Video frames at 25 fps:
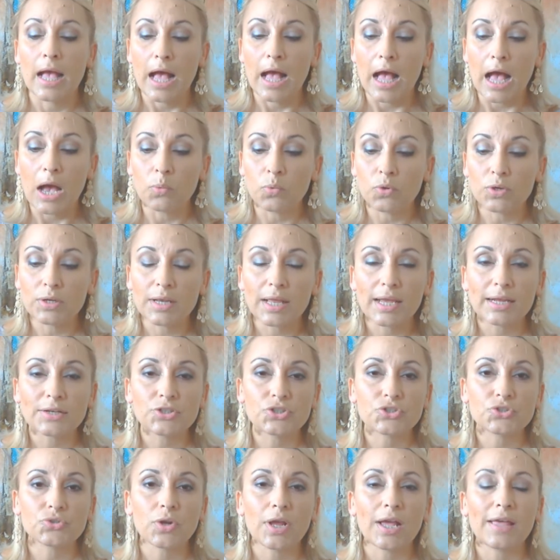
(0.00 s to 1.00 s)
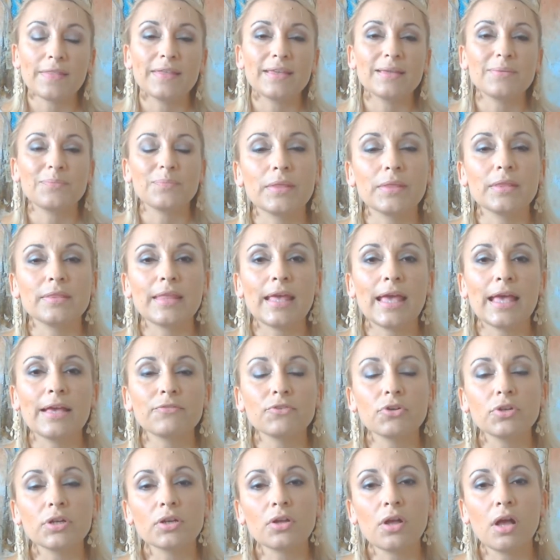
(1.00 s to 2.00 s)
I would like to try, they have
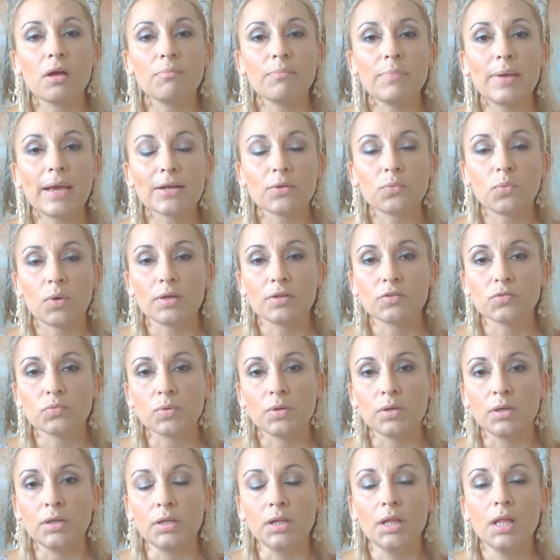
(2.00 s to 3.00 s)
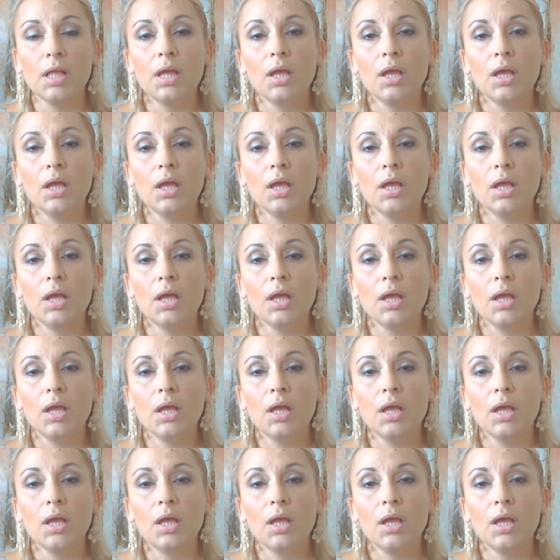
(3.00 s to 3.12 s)
got a compact one as well,